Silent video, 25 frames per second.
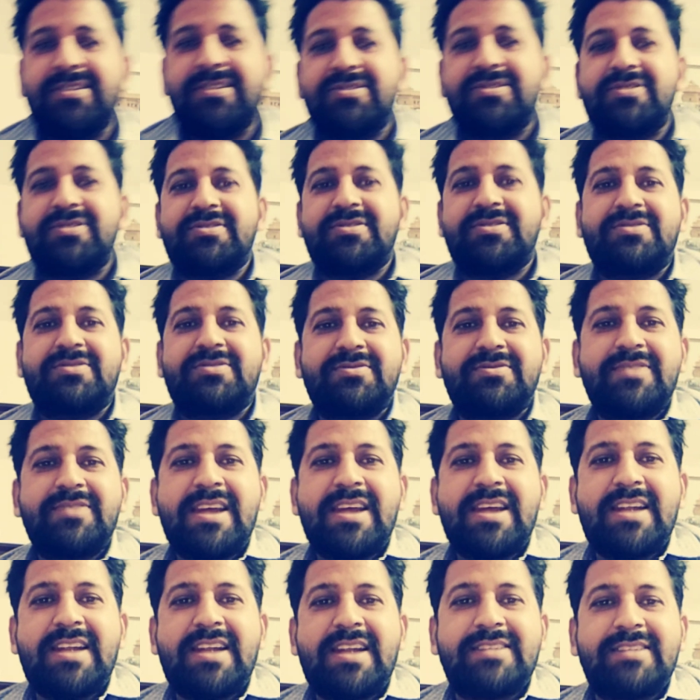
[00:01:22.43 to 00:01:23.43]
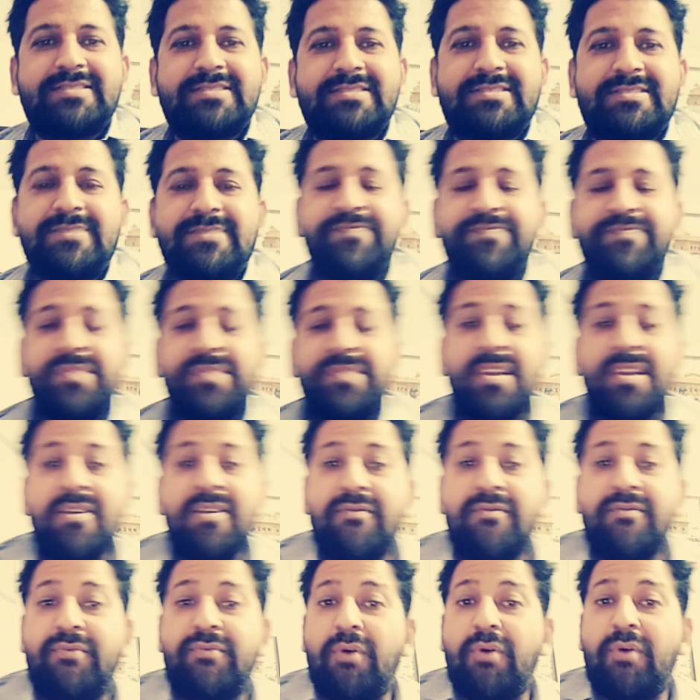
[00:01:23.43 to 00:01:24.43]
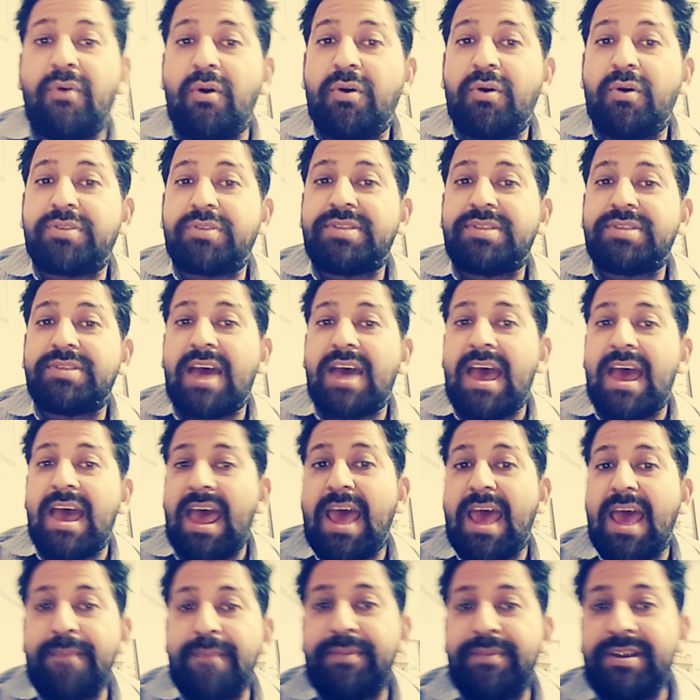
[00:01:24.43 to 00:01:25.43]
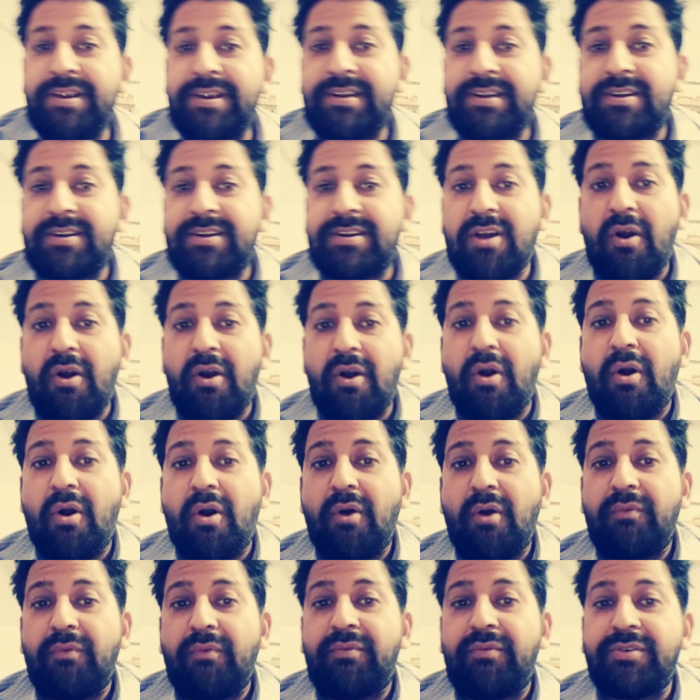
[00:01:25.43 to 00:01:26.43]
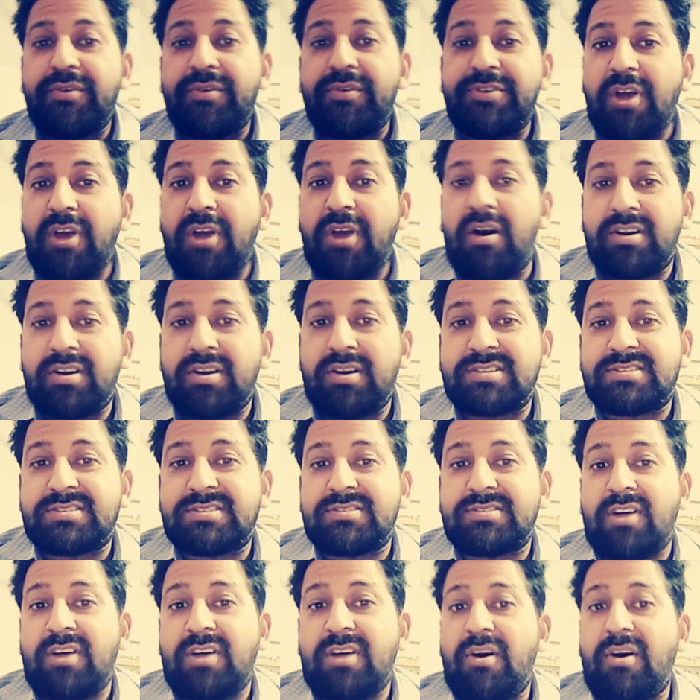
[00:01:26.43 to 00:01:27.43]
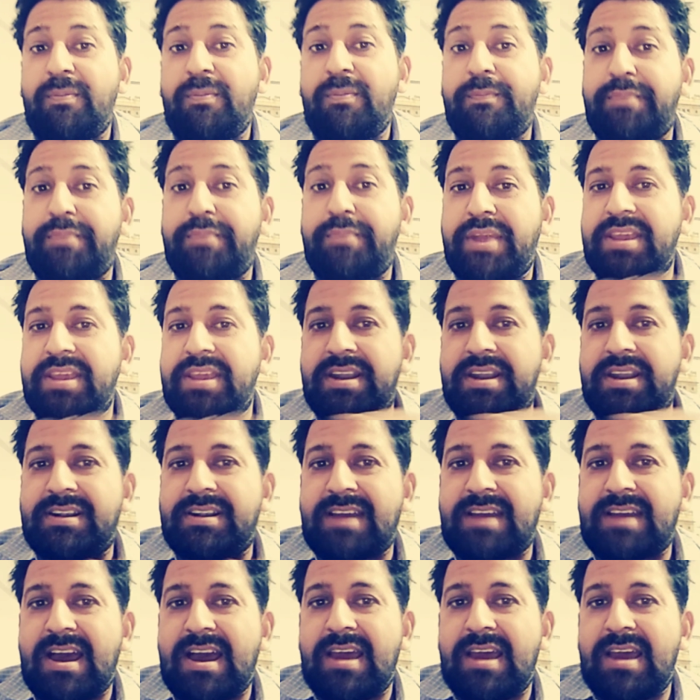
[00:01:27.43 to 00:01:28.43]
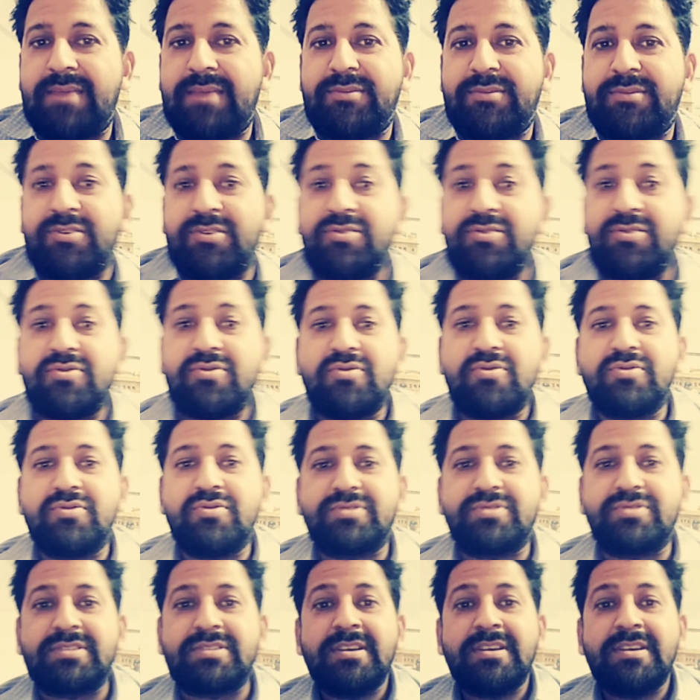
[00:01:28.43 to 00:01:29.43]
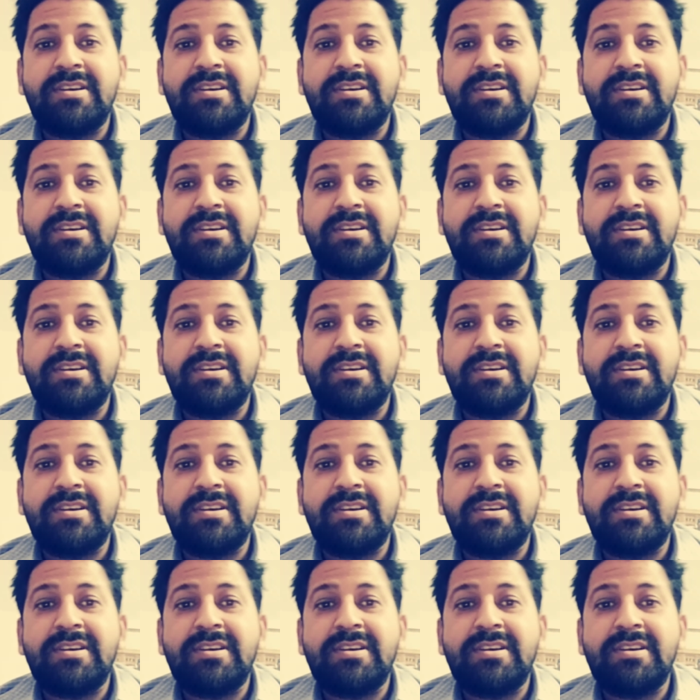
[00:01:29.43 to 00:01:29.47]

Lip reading: So students, for the habit of yours of present time, you use